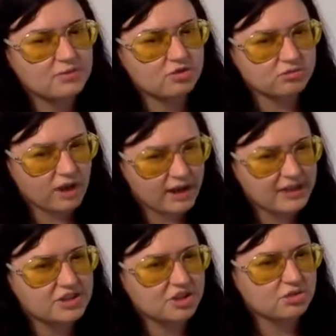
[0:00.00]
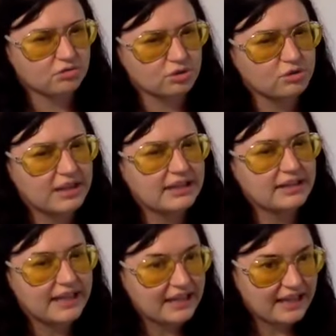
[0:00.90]
trying to
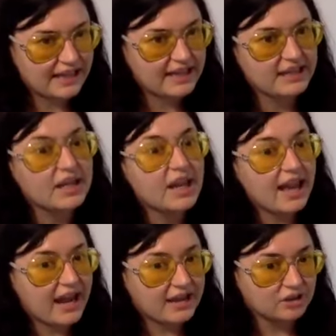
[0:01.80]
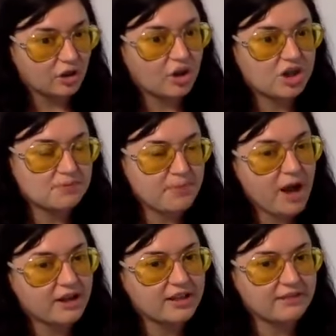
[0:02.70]
truly hit a large
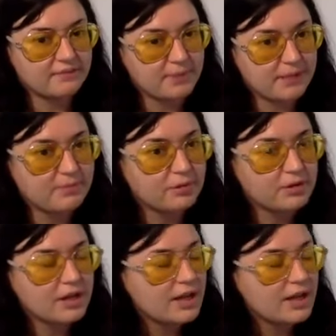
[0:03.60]
pocket of people,